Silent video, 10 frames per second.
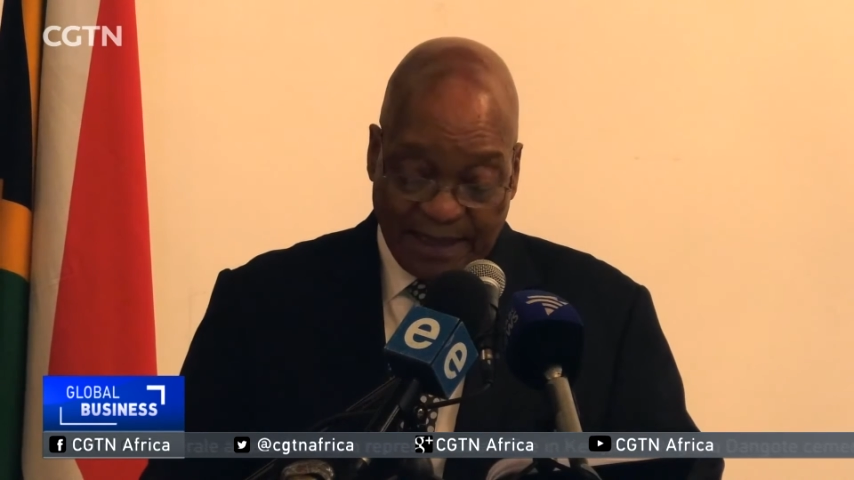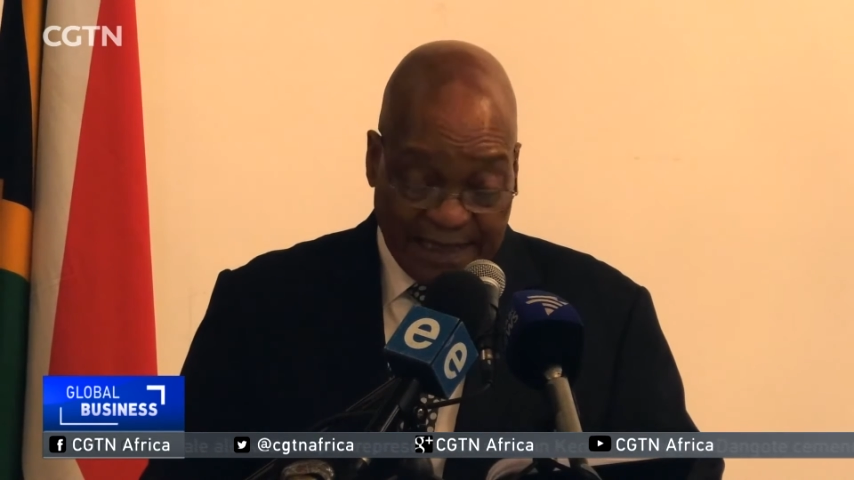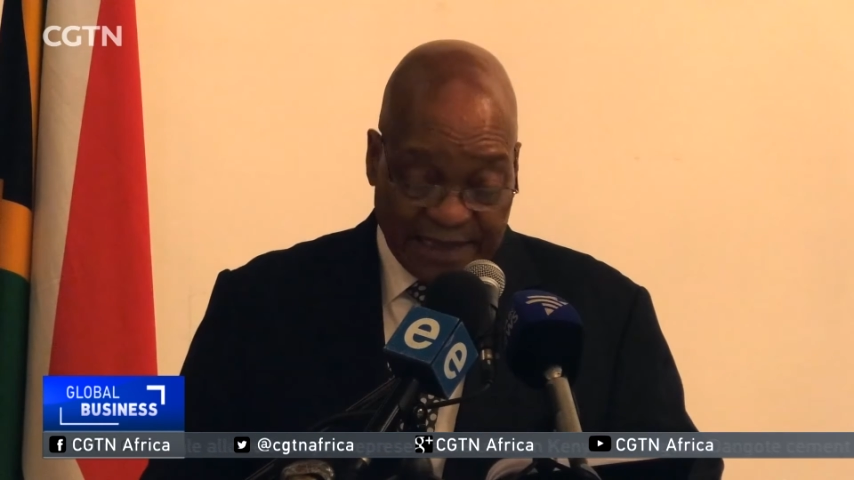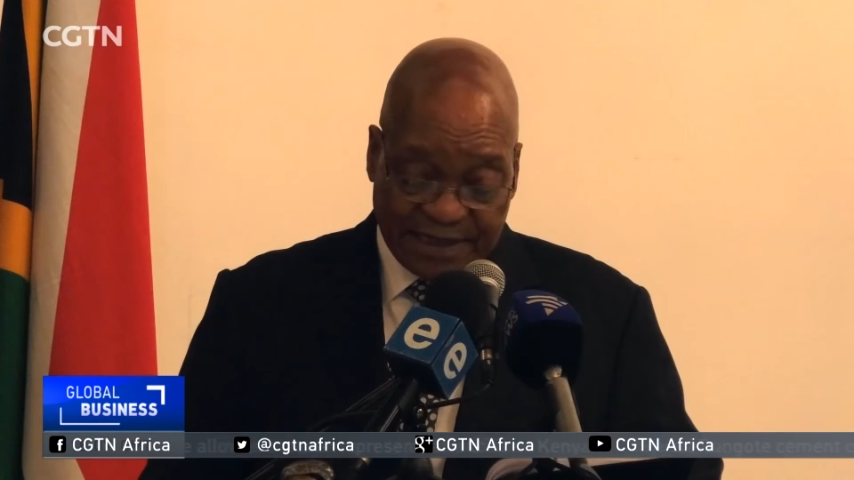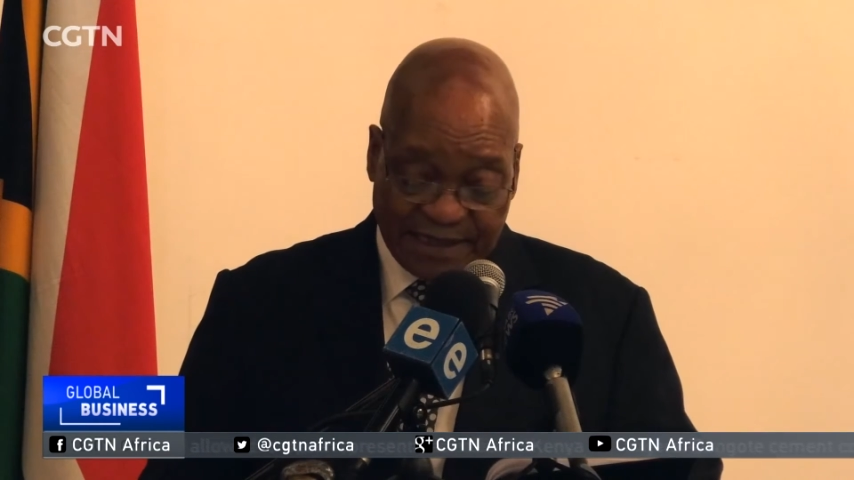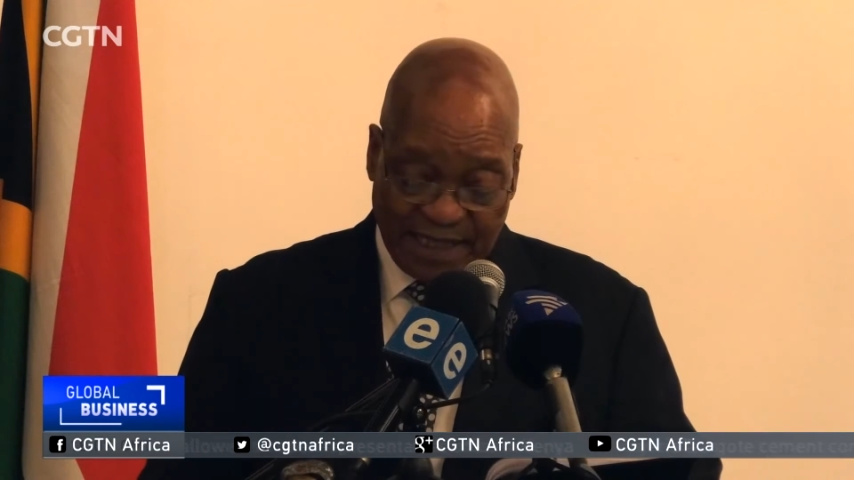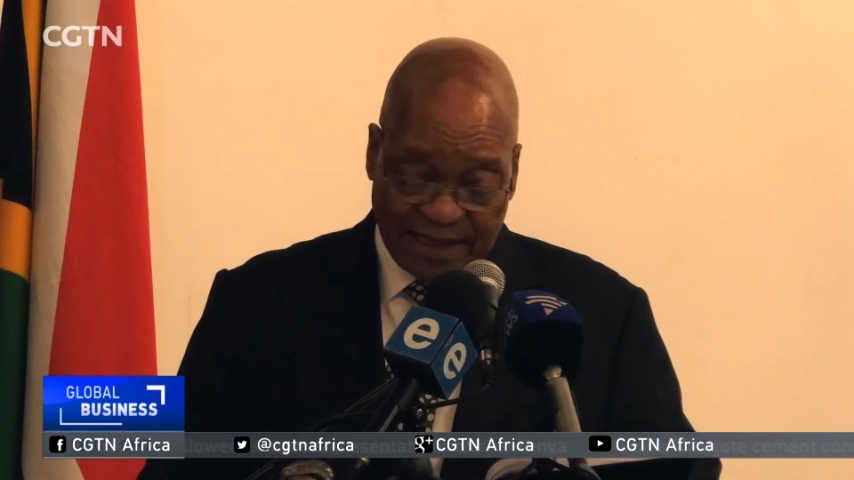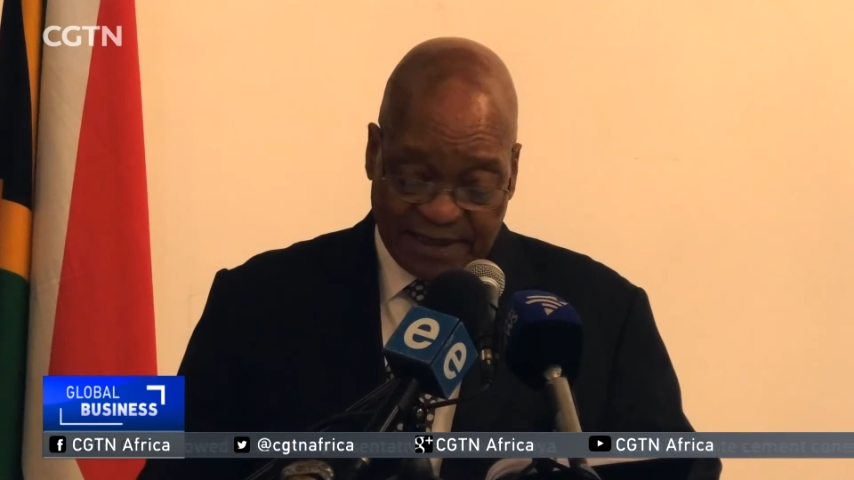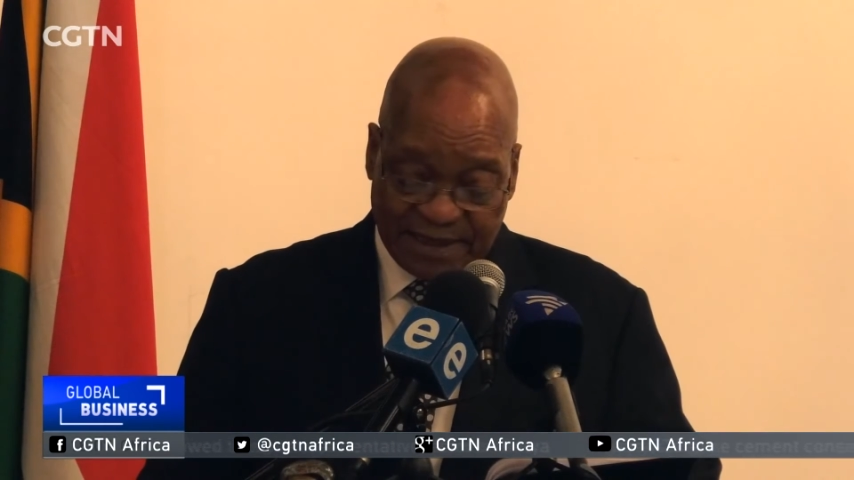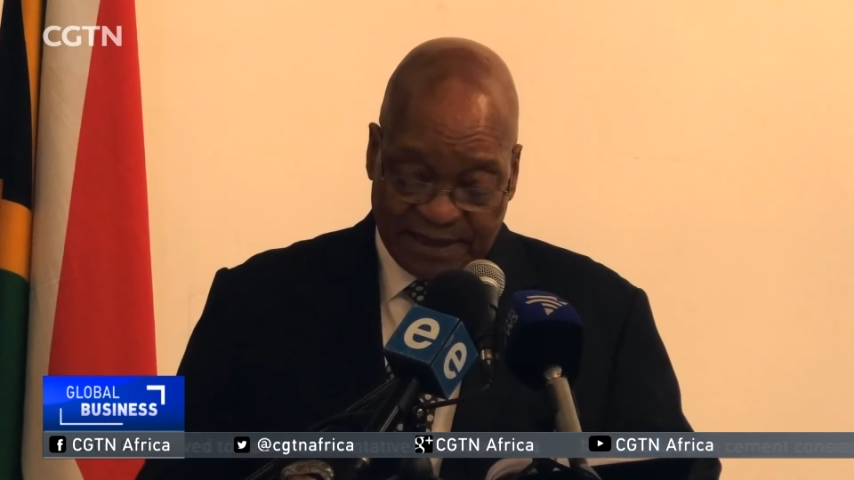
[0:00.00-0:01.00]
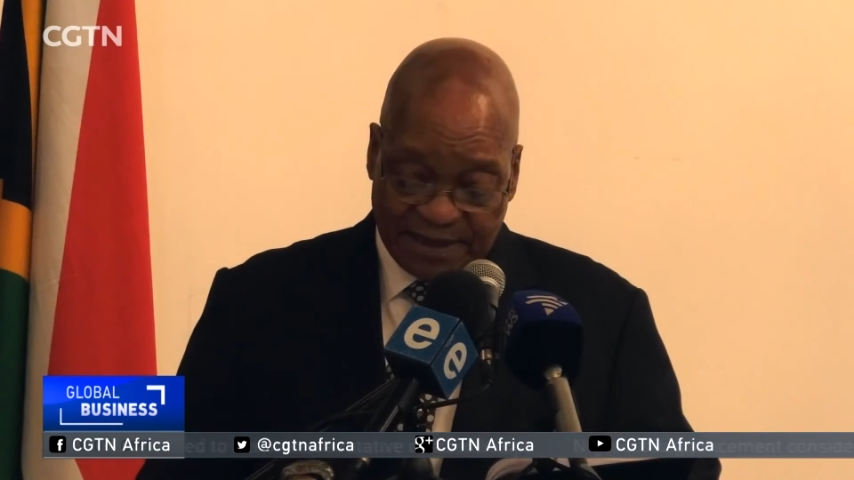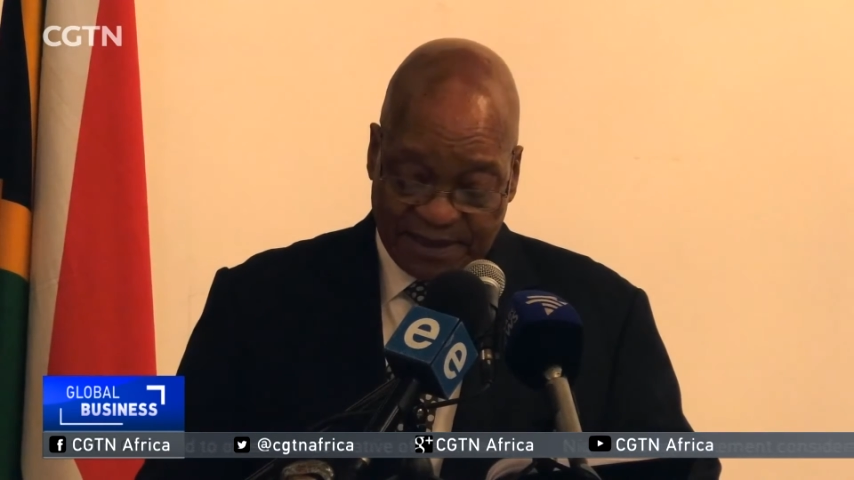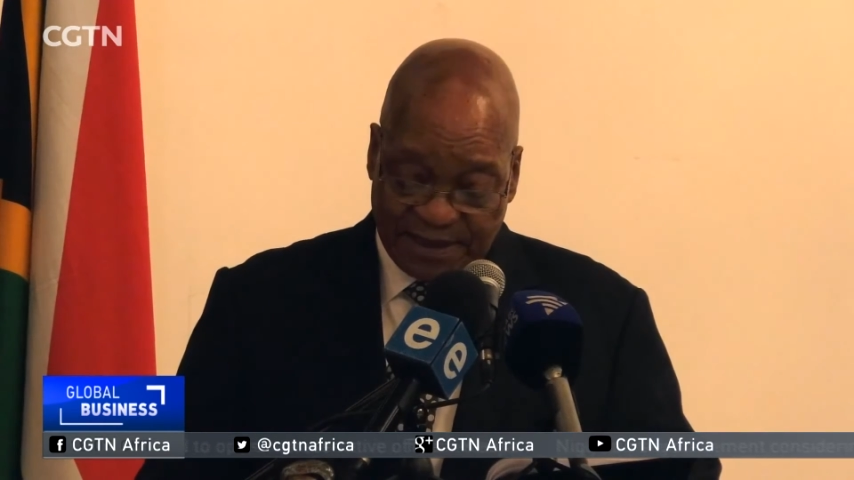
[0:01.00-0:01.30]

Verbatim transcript: kickstart